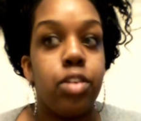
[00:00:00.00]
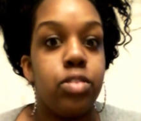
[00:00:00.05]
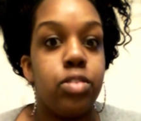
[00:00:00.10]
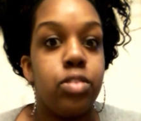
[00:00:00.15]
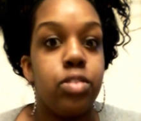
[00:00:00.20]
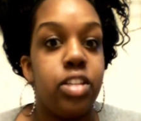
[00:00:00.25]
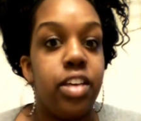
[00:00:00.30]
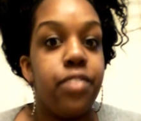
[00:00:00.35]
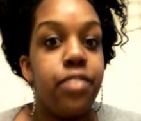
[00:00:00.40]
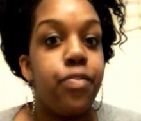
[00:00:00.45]

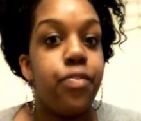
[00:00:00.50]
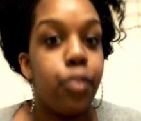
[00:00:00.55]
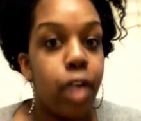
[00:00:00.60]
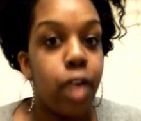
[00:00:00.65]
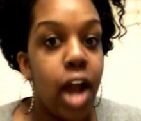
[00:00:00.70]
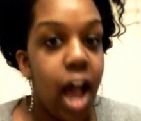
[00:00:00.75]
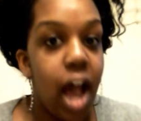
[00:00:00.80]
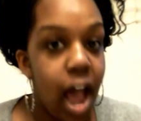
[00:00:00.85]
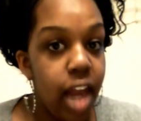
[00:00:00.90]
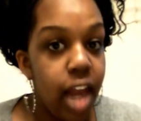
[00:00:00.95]
used it
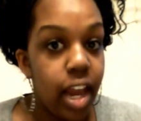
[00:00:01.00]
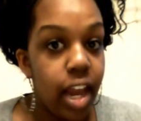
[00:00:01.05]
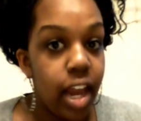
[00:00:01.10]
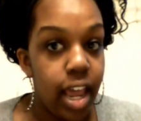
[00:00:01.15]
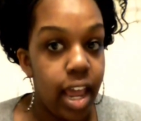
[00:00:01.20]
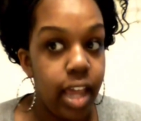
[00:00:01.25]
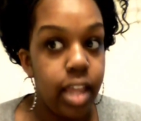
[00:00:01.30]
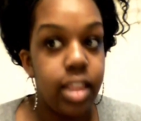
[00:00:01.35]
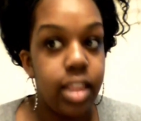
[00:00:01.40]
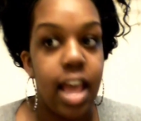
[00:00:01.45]
for
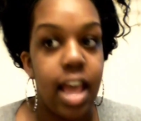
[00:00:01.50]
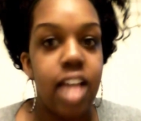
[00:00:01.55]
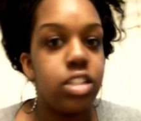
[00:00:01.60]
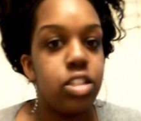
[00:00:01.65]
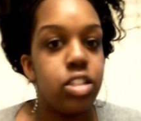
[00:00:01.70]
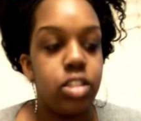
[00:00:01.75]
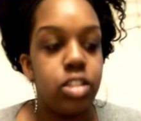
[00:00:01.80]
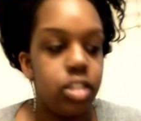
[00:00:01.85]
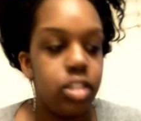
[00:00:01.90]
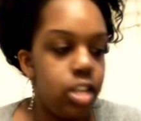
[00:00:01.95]
highlight.
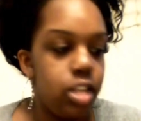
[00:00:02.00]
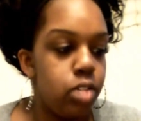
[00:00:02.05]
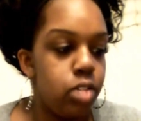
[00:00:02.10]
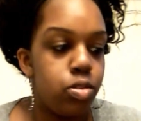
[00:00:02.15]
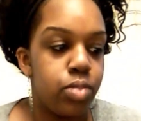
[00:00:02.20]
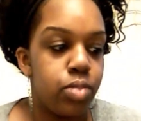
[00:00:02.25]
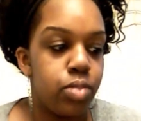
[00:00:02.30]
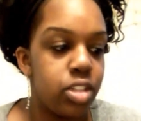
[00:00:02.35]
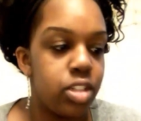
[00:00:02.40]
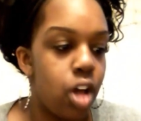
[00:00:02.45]
This
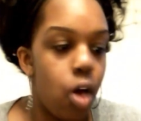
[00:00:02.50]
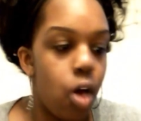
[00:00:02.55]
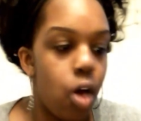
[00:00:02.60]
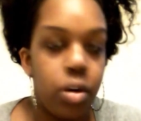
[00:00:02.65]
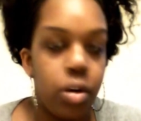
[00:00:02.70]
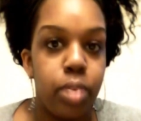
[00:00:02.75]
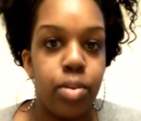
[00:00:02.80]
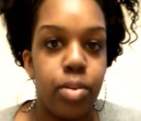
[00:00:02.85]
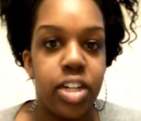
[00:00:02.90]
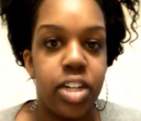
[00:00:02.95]
was the
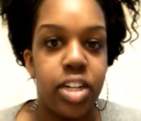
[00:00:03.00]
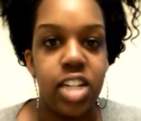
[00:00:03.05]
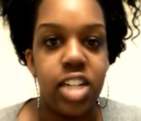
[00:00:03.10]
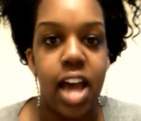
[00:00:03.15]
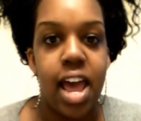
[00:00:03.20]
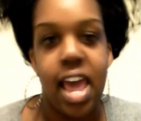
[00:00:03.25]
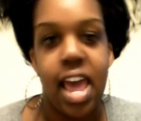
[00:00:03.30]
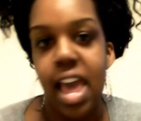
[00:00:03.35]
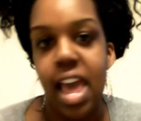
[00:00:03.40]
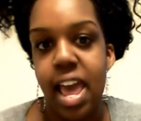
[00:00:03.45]
only brush
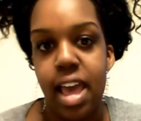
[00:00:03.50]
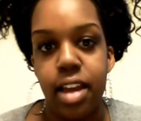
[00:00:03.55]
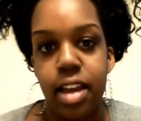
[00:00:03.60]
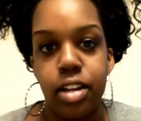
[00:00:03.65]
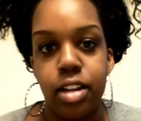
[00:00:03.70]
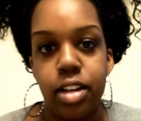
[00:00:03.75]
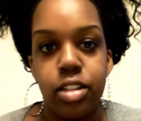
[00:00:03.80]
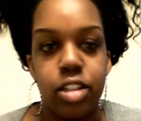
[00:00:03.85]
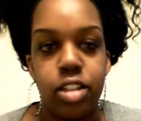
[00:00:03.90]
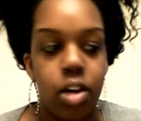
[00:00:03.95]
I
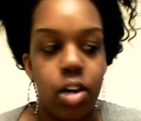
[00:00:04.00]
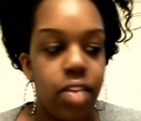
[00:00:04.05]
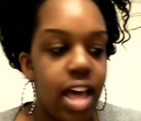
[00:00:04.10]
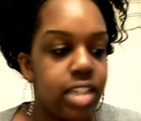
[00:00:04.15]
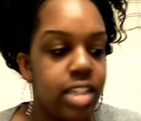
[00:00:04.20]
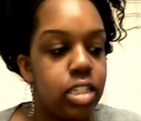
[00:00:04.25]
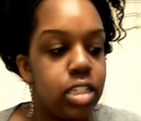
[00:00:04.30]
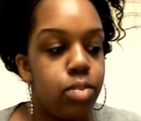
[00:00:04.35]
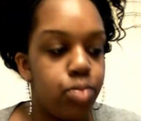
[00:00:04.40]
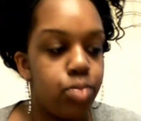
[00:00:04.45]
had. So
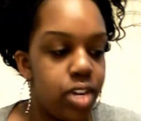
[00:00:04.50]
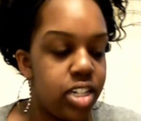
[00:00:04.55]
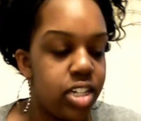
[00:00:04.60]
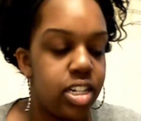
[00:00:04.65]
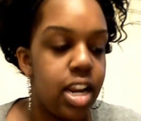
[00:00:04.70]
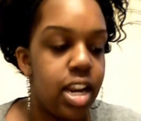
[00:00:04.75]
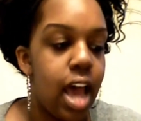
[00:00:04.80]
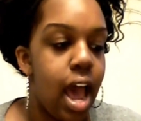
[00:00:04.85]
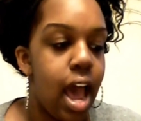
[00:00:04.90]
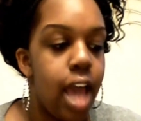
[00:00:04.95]
that's the brush
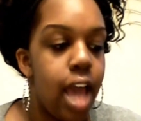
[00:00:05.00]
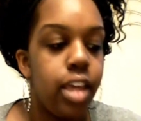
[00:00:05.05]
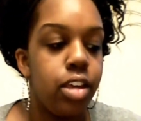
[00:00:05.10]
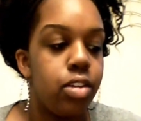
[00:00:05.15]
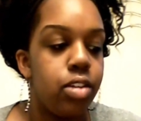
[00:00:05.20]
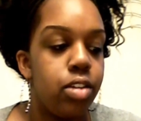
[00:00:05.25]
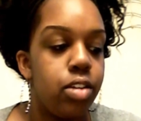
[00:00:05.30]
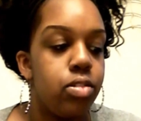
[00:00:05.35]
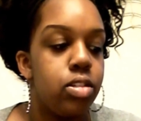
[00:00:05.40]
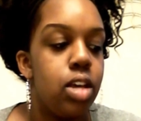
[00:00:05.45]
that I
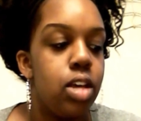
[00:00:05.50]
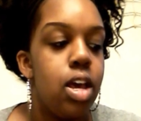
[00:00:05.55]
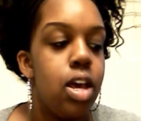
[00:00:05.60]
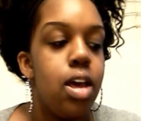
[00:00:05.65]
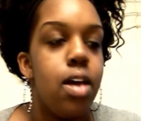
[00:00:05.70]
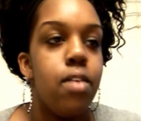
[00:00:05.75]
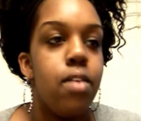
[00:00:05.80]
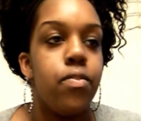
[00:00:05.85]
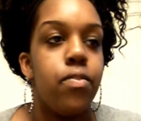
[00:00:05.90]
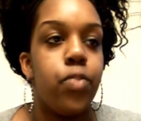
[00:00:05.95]
use
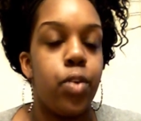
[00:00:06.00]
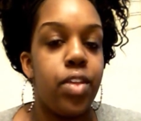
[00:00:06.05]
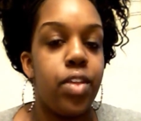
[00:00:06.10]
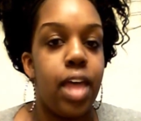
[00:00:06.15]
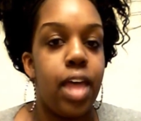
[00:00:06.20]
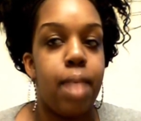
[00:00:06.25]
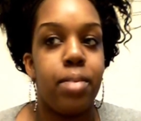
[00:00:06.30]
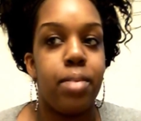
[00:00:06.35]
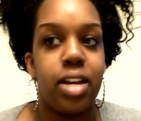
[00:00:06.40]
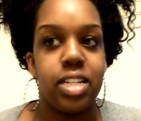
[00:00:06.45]
for
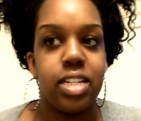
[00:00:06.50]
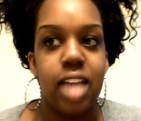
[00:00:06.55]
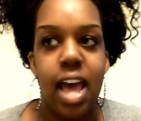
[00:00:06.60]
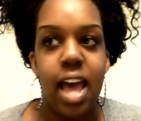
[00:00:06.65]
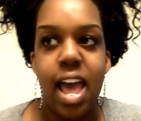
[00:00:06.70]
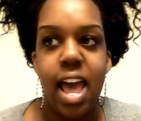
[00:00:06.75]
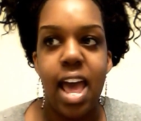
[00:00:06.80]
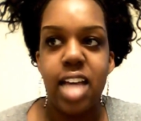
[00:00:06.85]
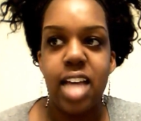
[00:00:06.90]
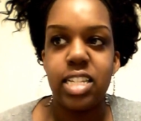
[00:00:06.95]
that, because I
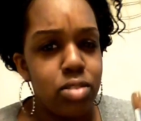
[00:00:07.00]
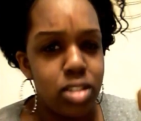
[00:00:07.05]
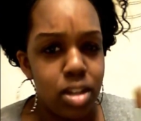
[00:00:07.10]
asked